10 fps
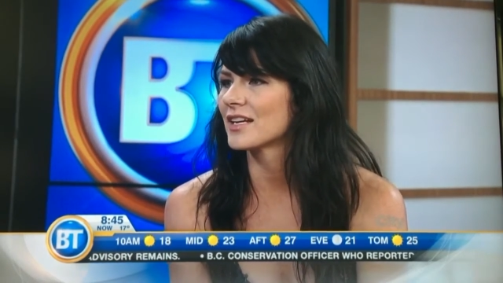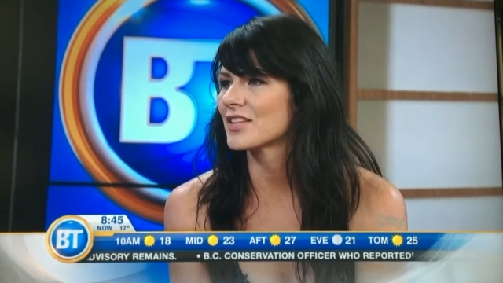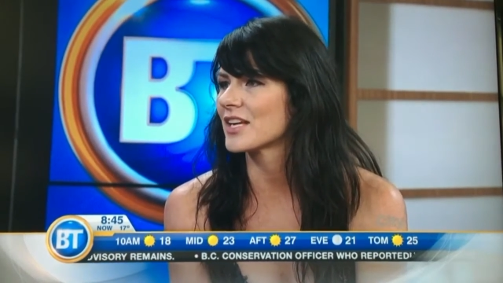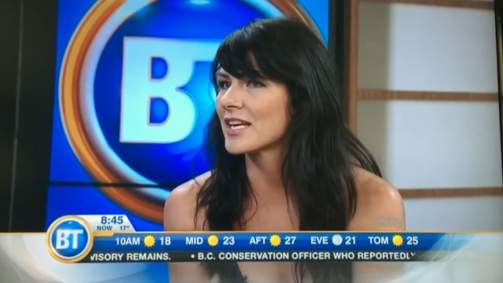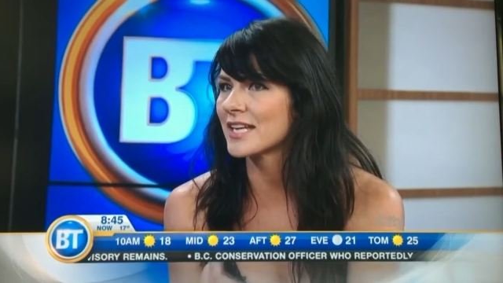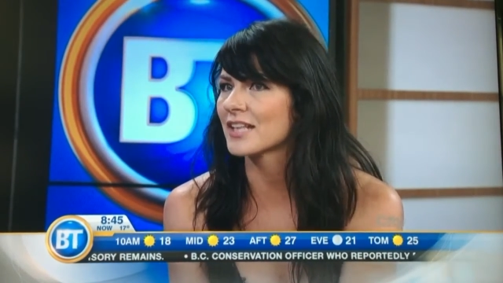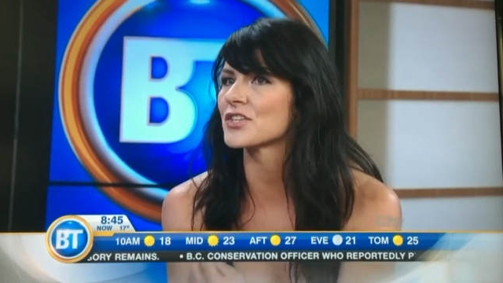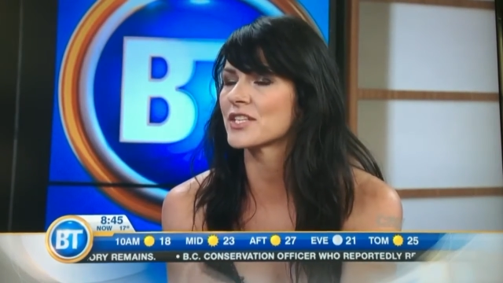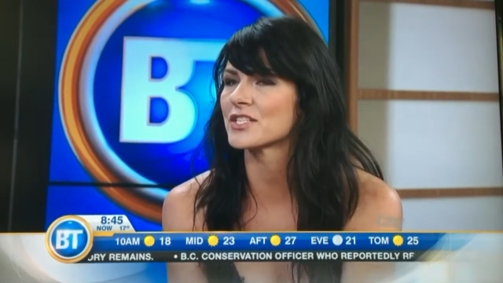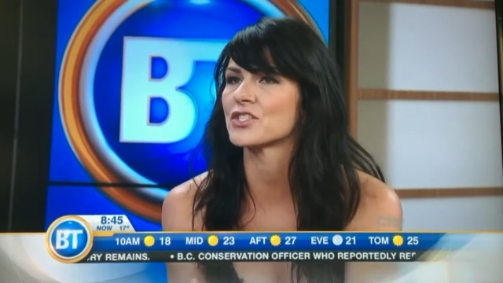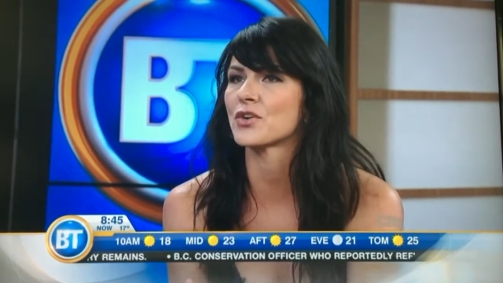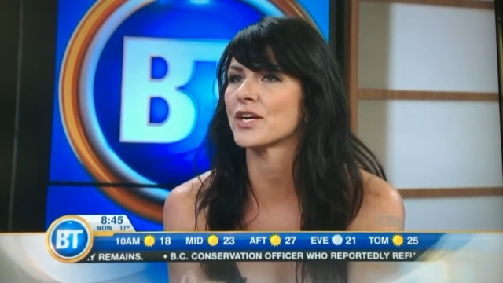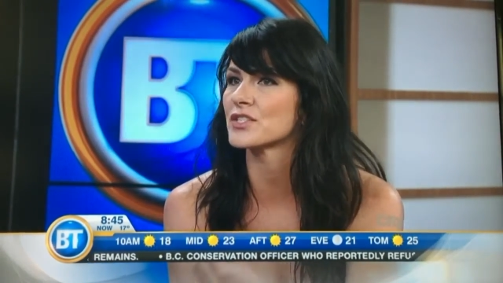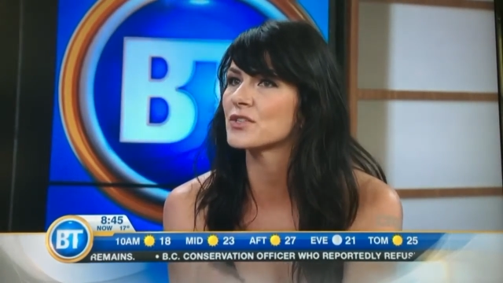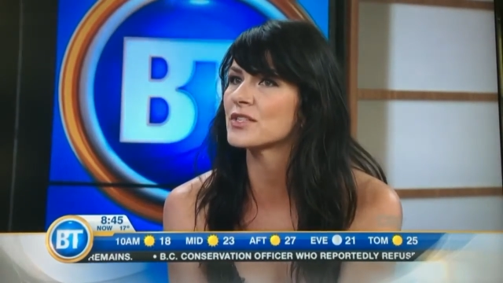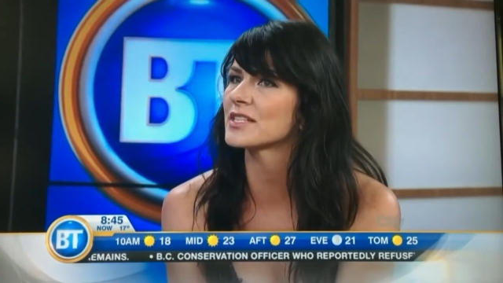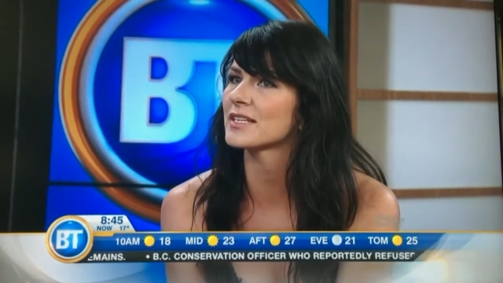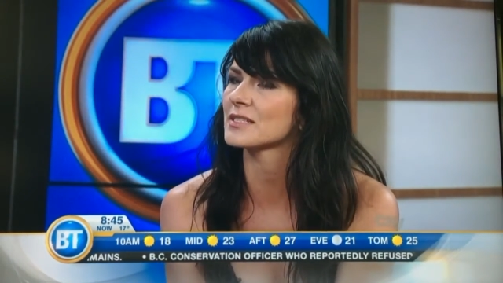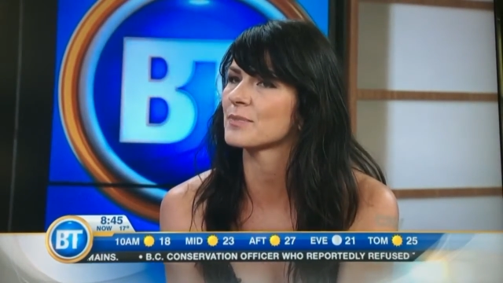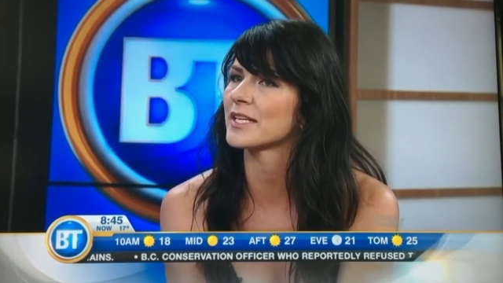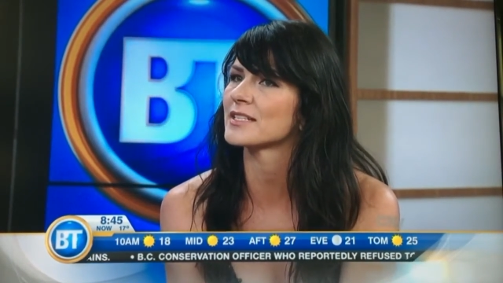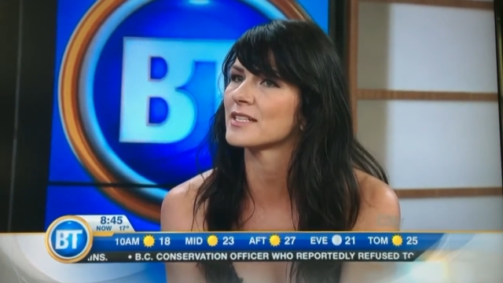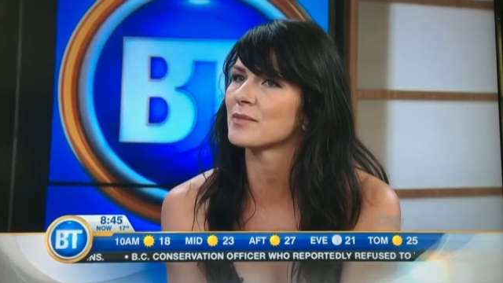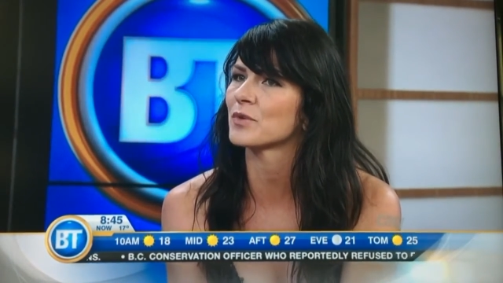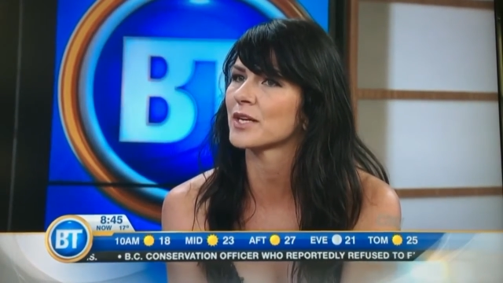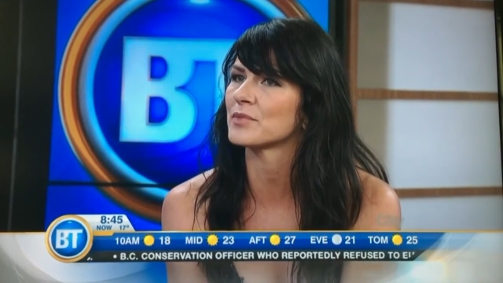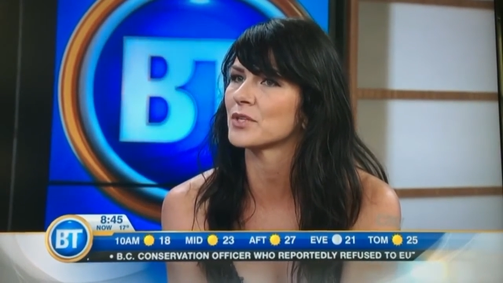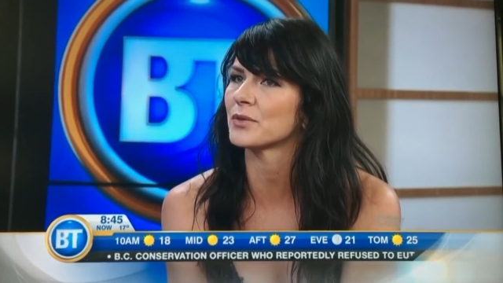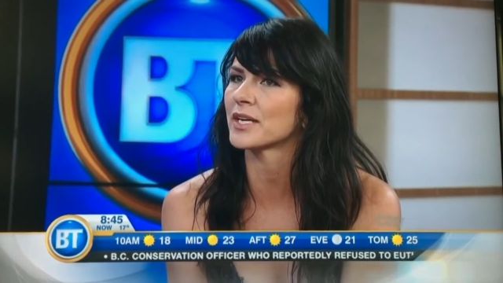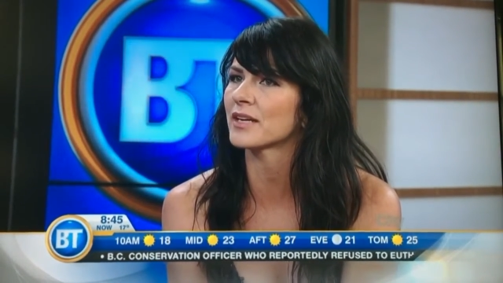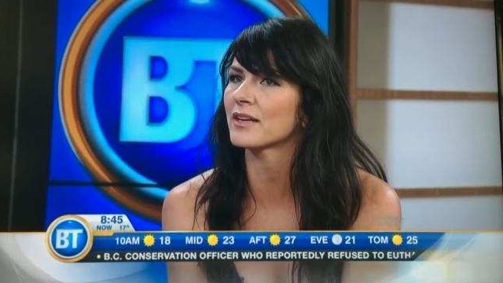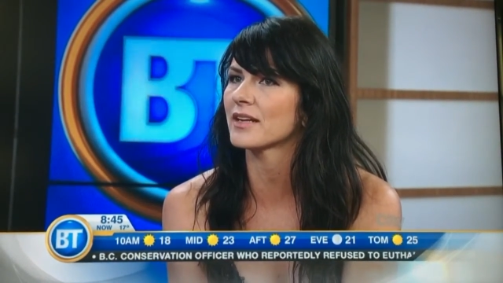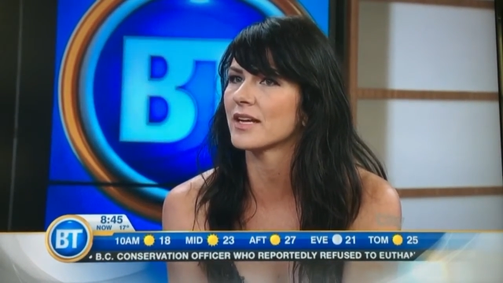The connector is joy. As soon as I explain to them what I'm doing,